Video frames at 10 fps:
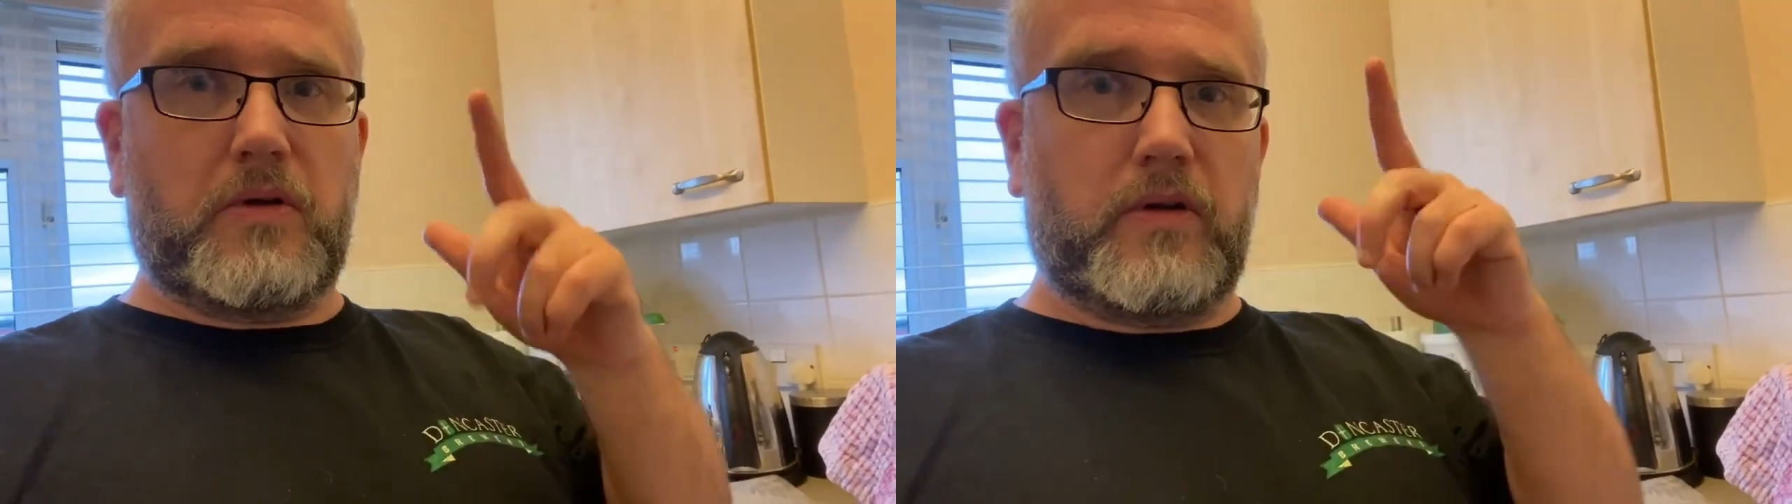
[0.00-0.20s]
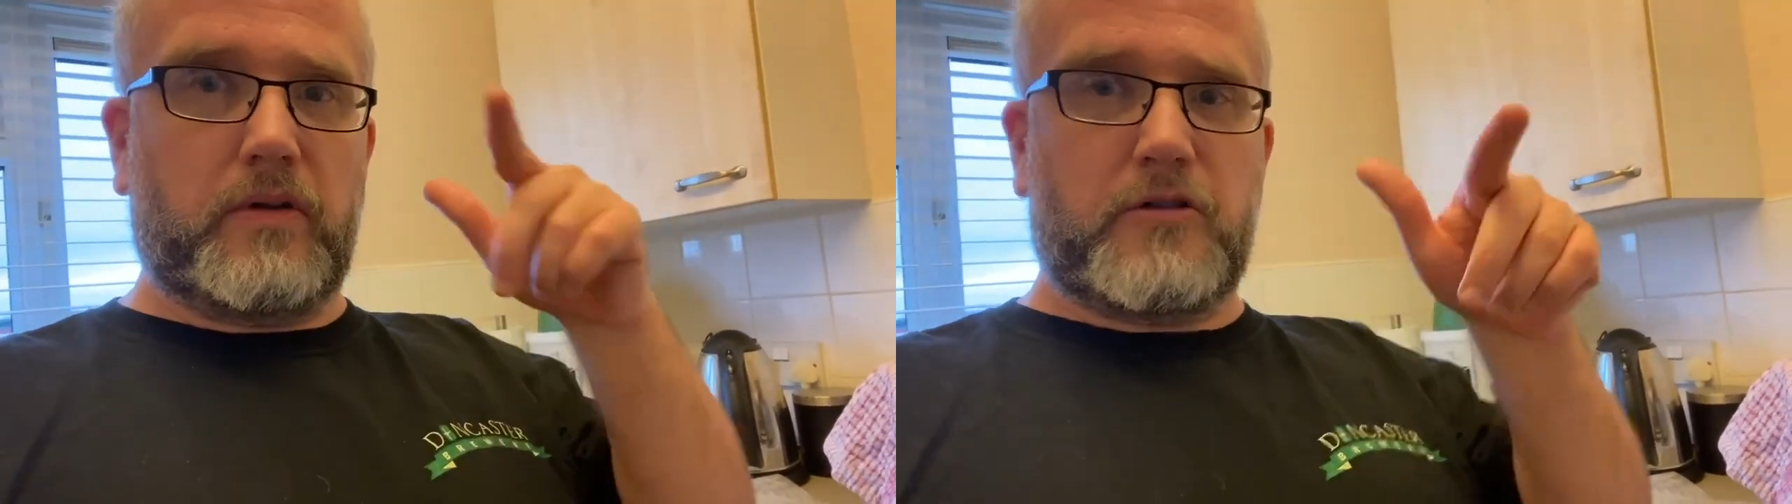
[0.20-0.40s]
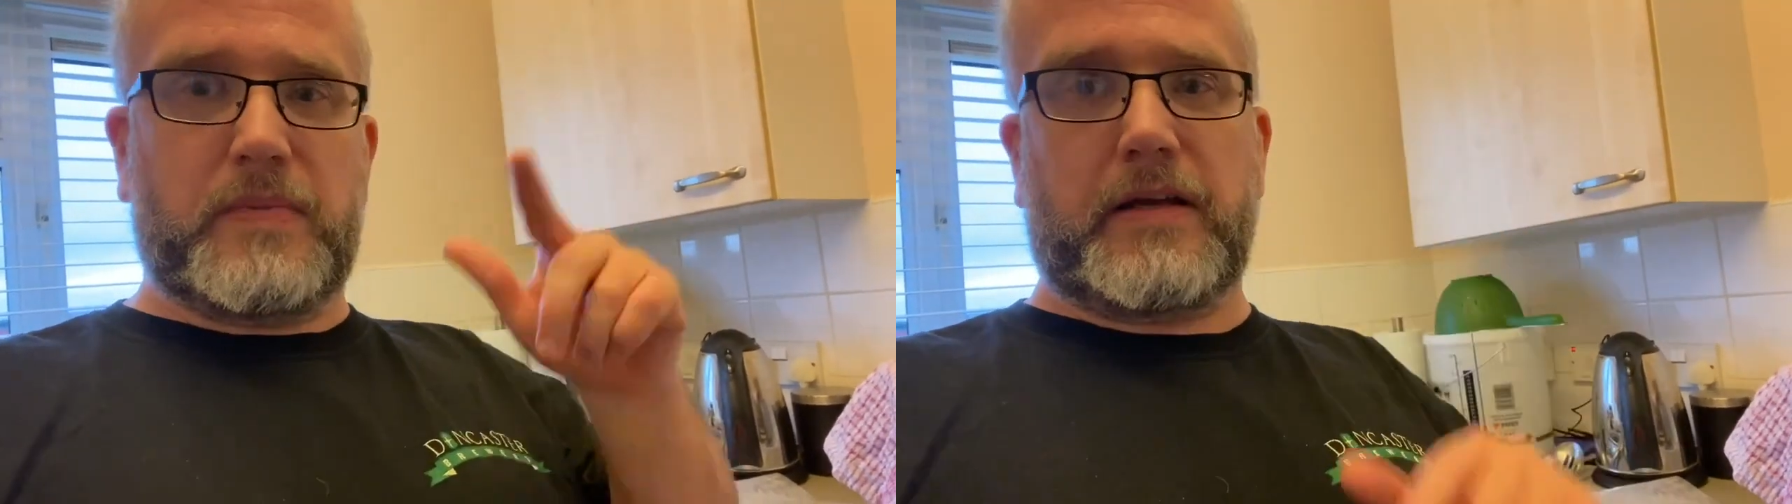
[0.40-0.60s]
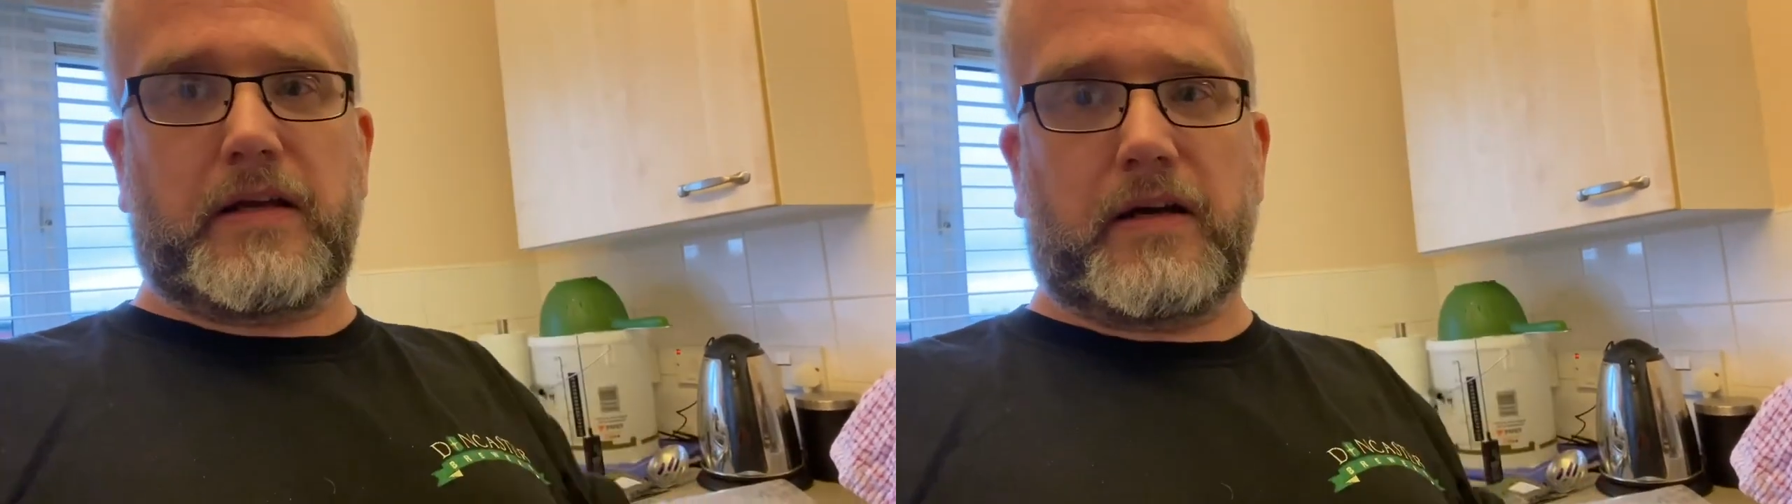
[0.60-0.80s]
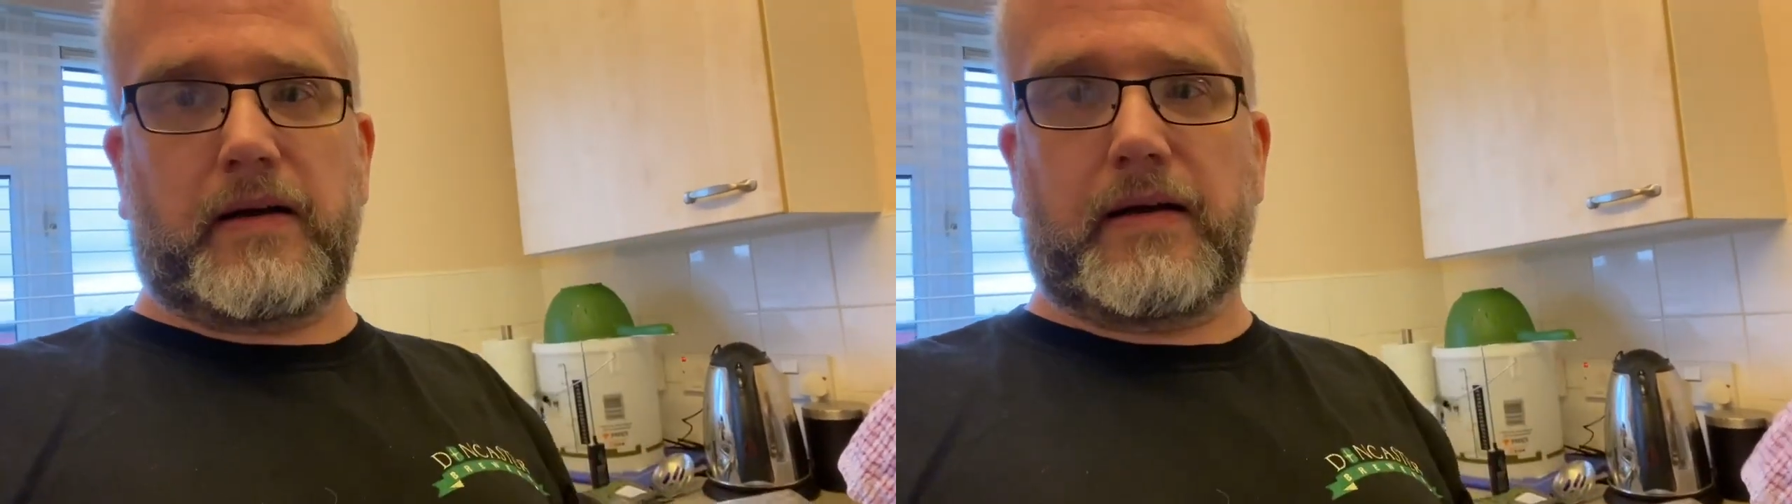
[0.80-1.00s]
this
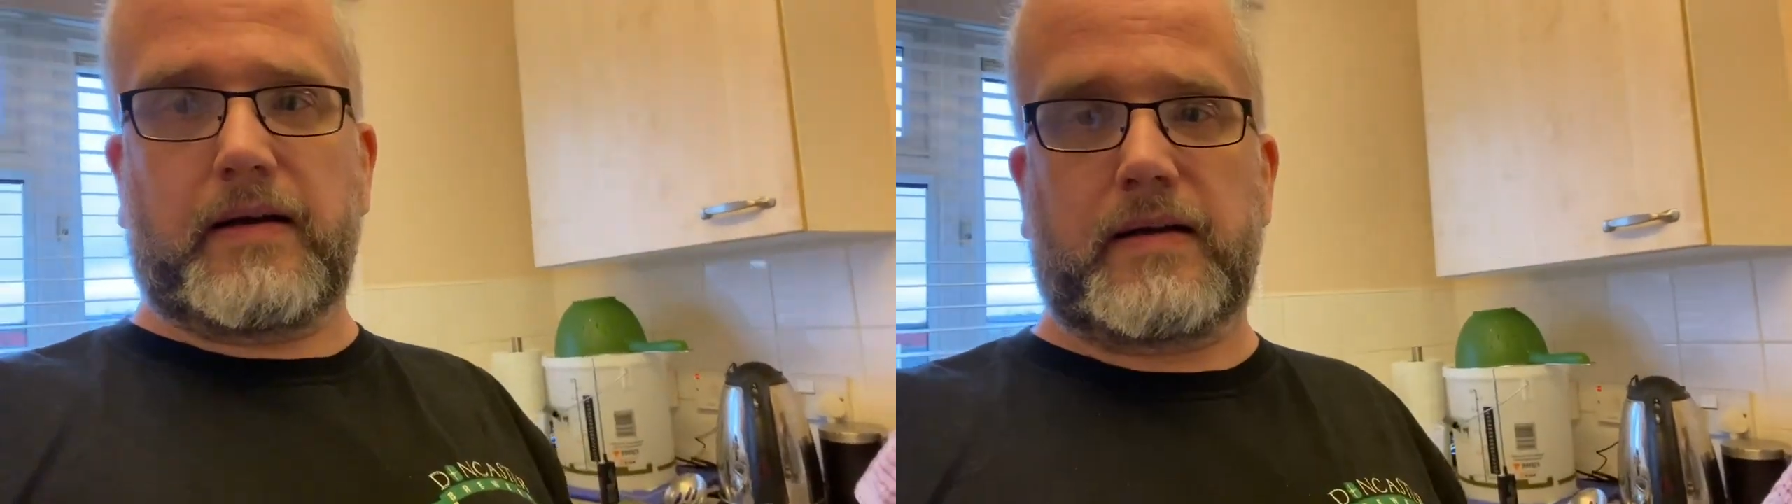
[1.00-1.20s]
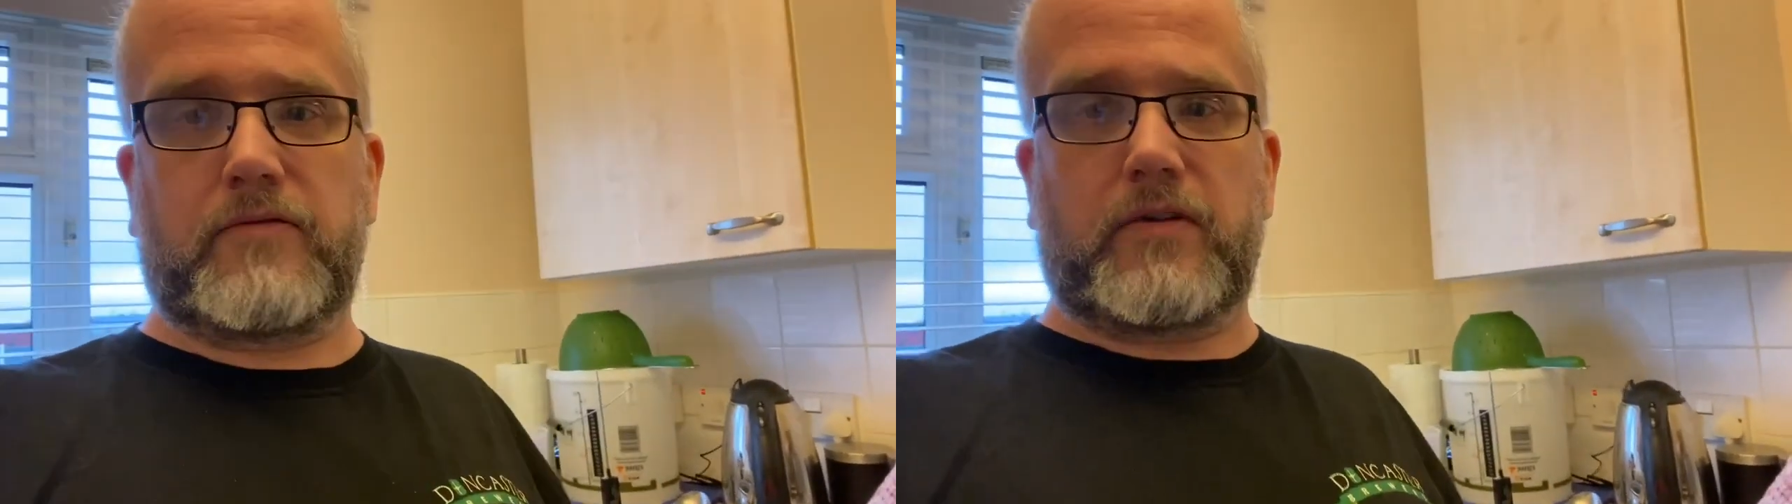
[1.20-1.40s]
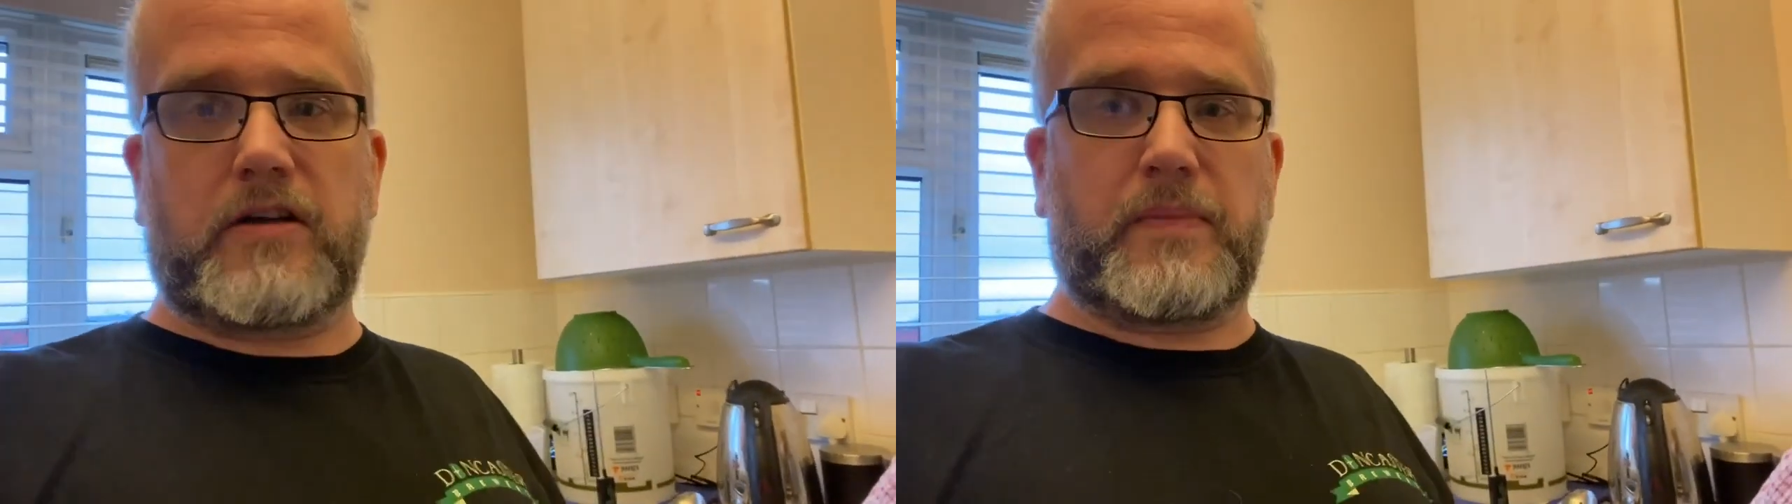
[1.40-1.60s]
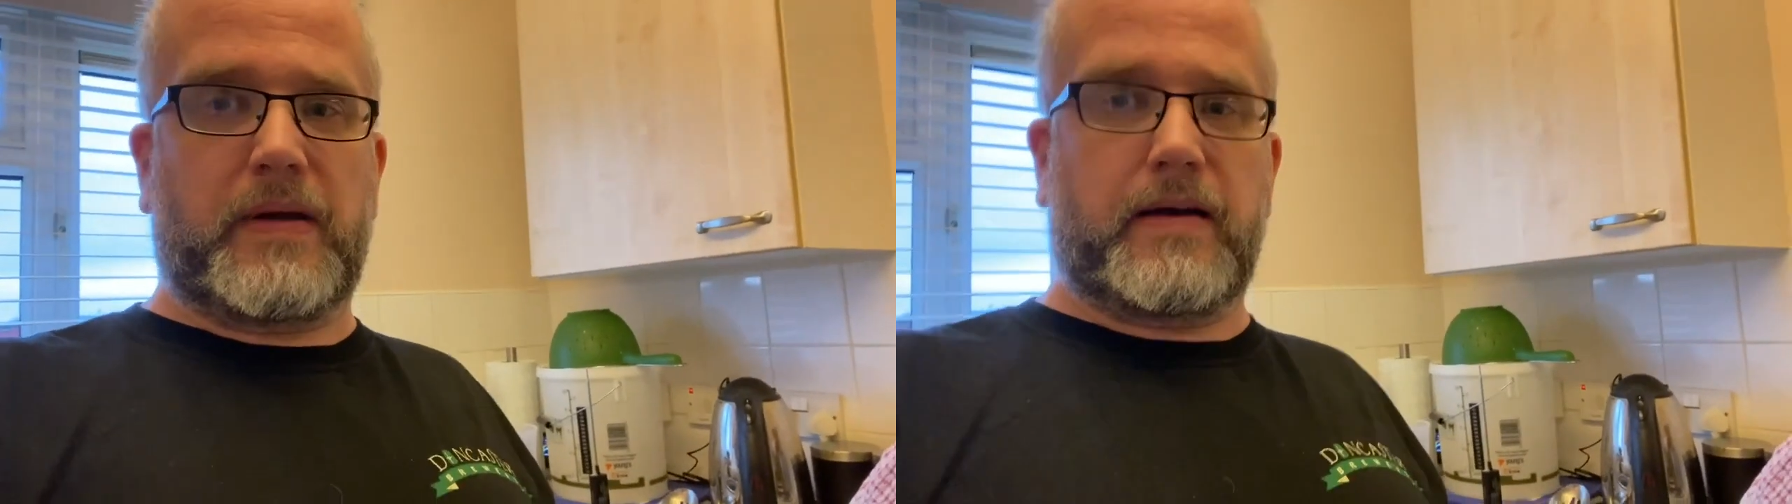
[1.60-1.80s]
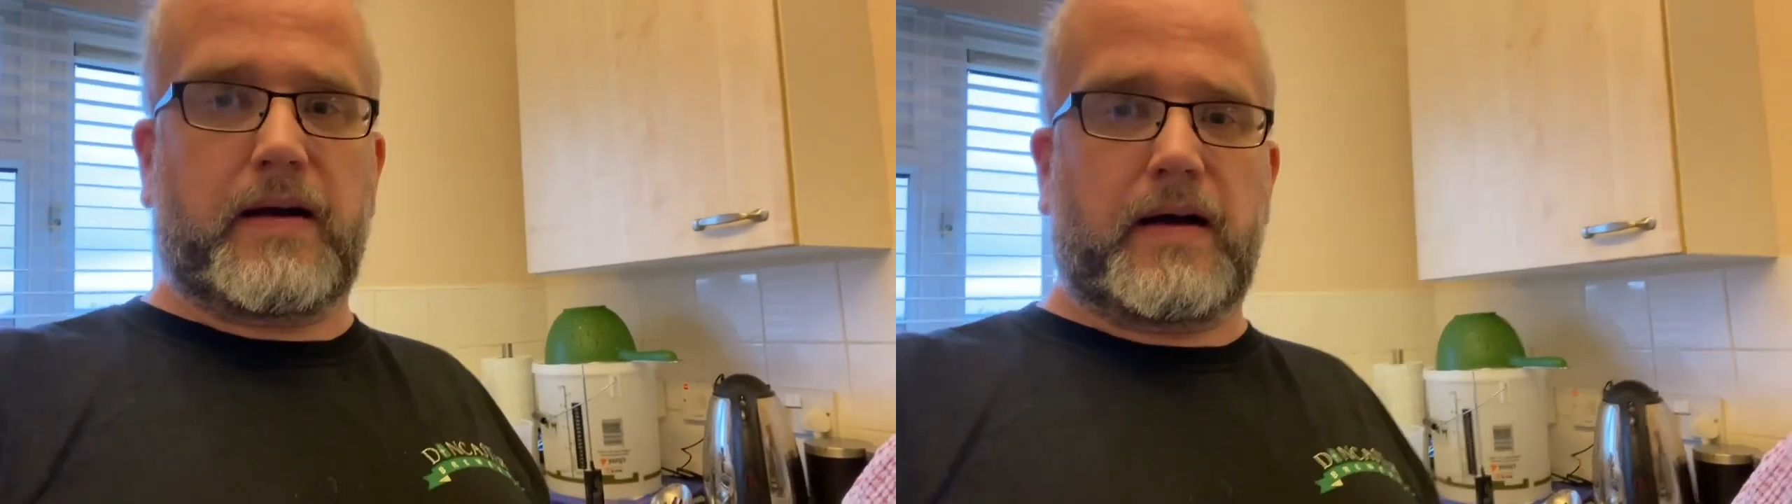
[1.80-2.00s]
particular recipe that I